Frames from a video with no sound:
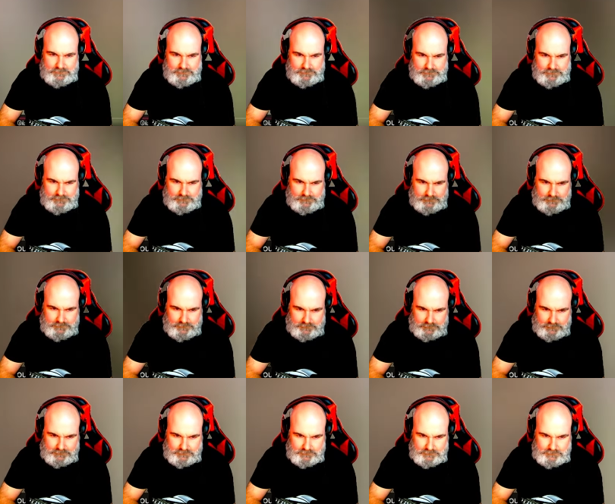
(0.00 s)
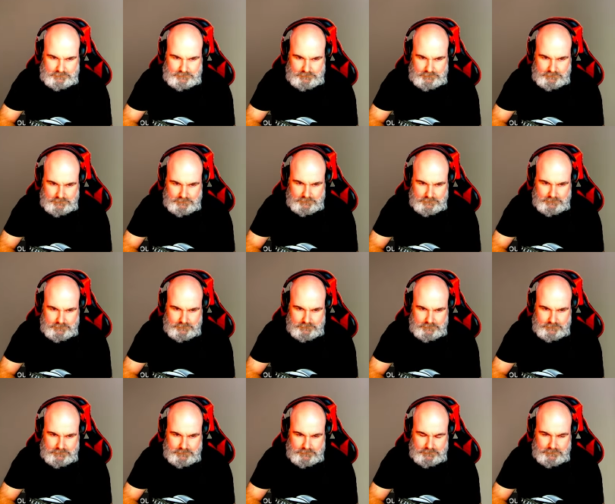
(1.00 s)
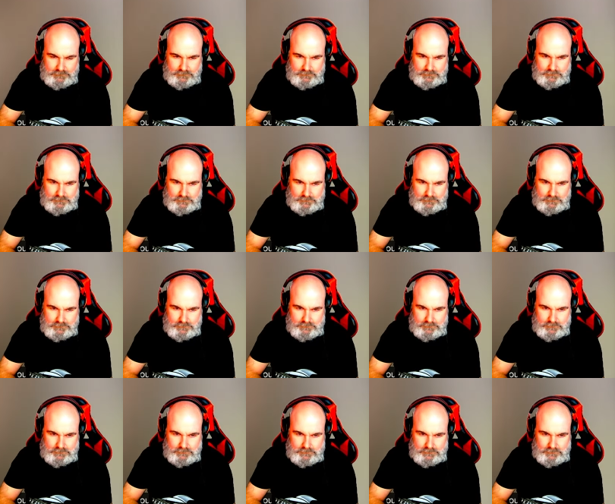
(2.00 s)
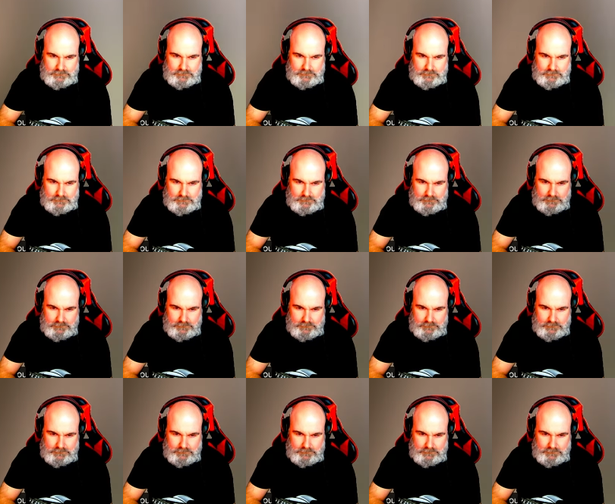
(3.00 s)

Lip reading: Nobody speaks.